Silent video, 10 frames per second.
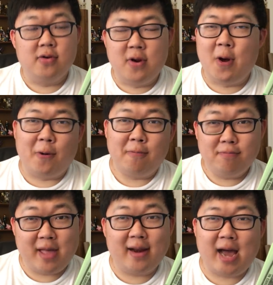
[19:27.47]
No,
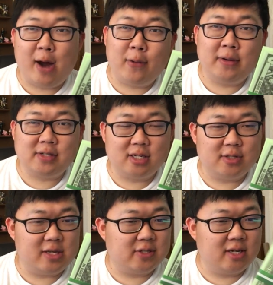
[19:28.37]
that hour
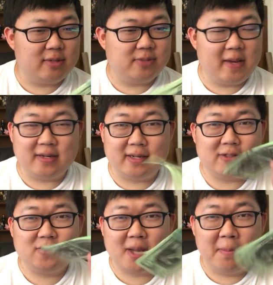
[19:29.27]
is gonna be spent
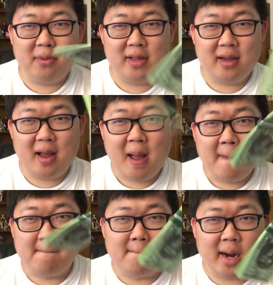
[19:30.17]
assembling
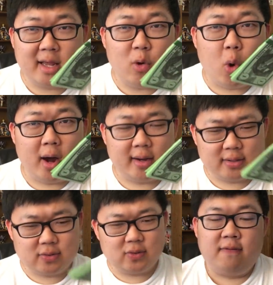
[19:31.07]
money
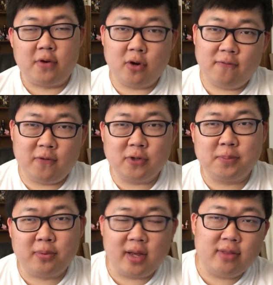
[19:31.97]
wads. For your
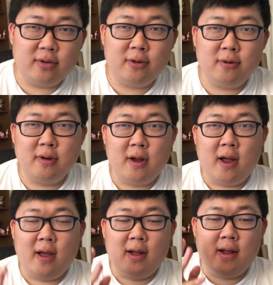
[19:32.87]
first playthrough,
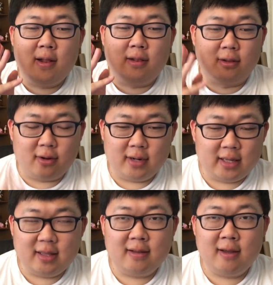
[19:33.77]

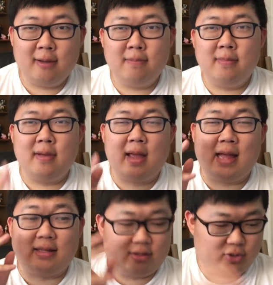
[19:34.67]
learning the game
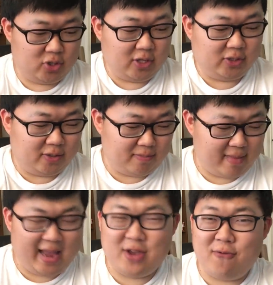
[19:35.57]
and just
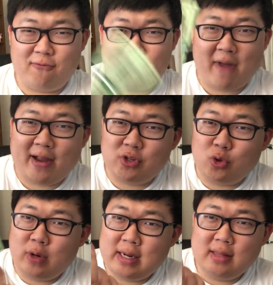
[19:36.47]

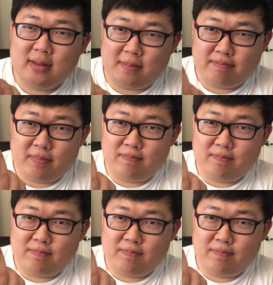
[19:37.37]
manufacturing the